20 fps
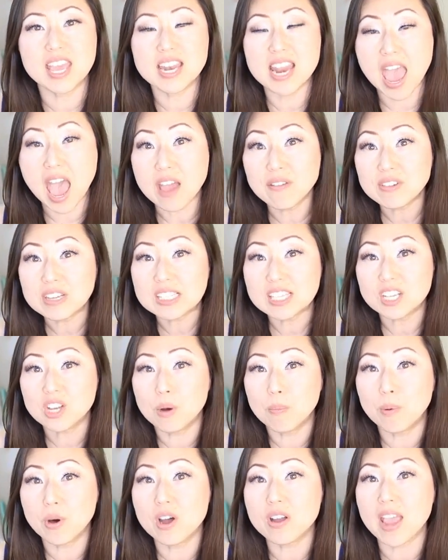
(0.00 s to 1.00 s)
And every
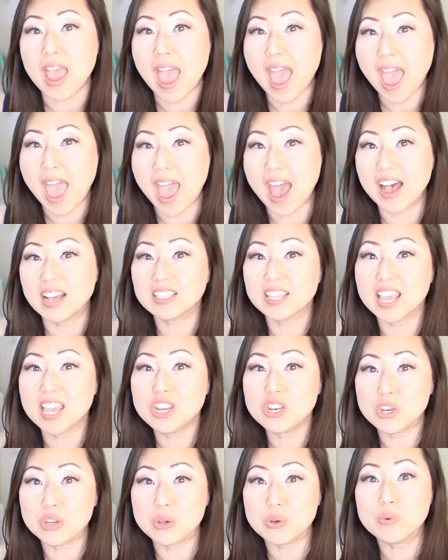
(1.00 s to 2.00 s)
single book has
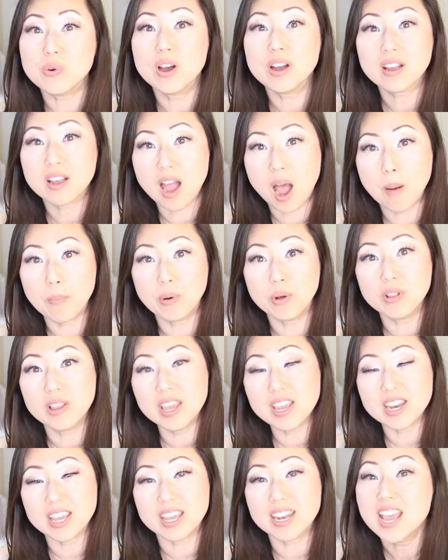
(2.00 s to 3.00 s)
a new couple
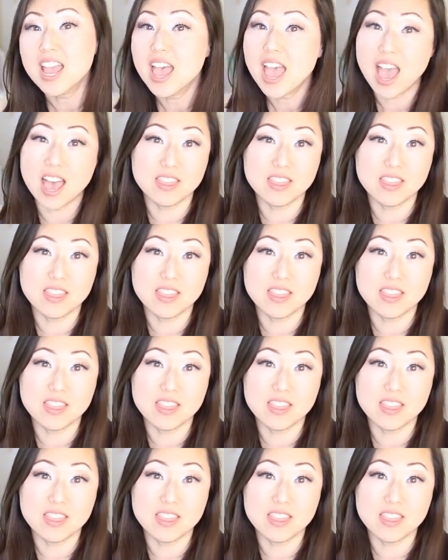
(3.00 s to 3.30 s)
in it.